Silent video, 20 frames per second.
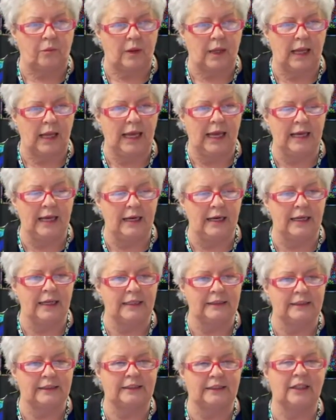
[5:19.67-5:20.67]
it
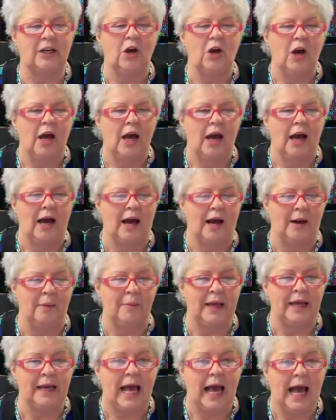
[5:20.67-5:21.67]
is, um,
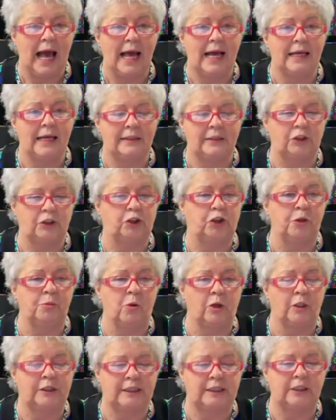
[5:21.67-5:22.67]
it has two
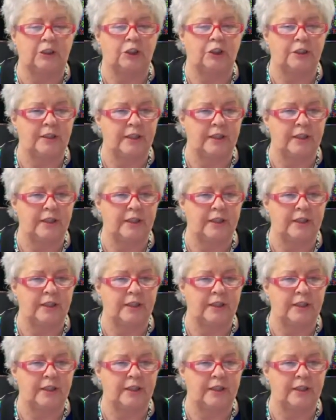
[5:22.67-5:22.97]
more stitches.